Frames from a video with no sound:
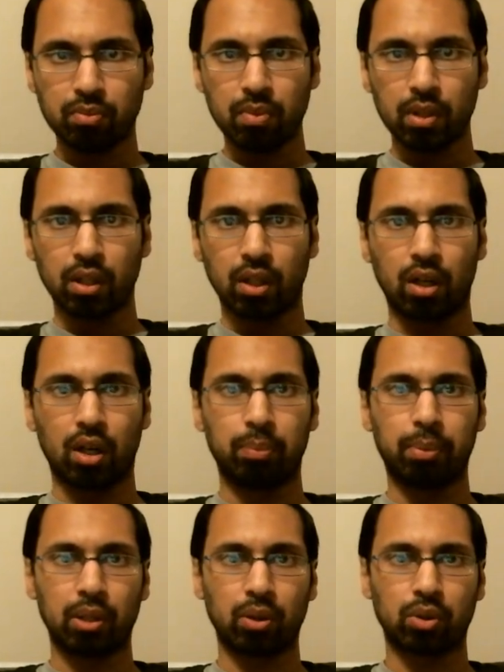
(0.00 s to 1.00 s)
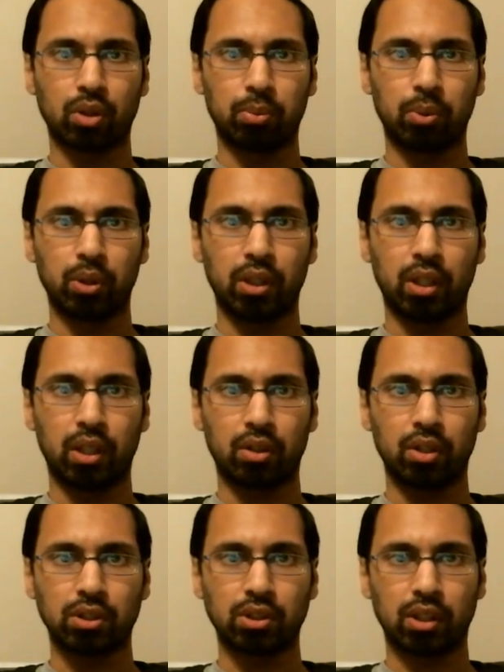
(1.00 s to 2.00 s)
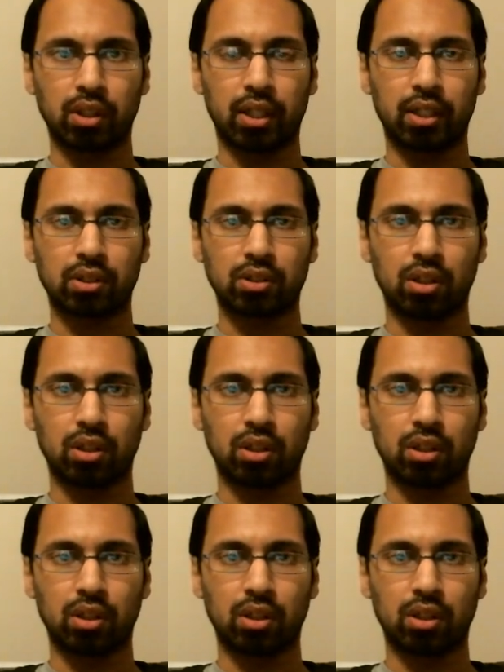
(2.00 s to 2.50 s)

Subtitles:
about al-Tabari and things like that.